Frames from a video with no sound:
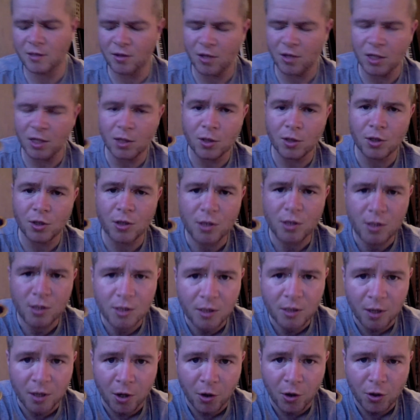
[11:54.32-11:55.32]
The
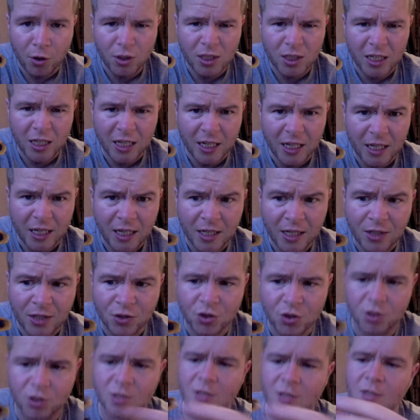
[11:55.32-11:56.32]
dirty
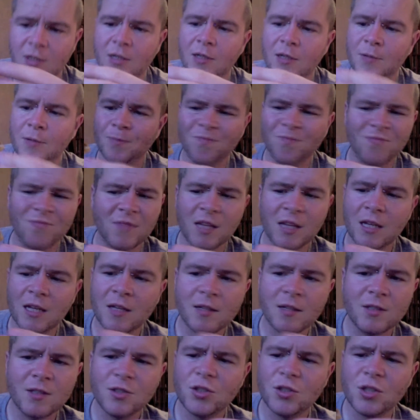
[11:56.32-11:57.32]
Egypt.
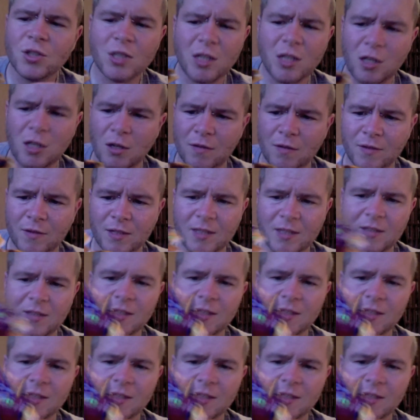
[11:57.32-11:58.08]
Just love it.